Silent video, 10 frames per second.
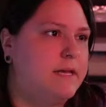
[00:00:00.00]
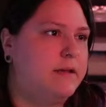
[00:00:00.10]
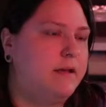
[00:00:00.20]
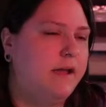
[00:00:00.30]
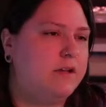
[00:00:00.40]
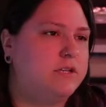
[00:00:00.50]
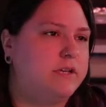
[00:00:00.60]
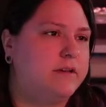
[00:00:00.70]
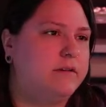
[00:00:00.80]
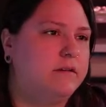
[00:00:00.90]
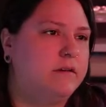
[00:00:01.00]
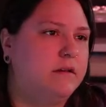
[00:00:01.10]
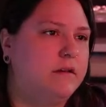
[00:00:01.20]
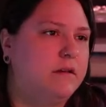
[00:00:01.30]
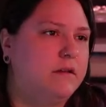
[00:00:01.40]
actually,
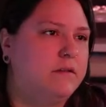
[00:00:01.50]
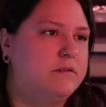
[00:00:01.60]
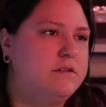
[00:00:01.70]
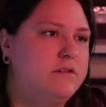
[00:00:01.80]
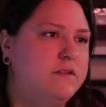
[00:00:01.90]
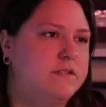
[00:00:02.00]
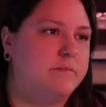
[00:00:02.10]
let's do this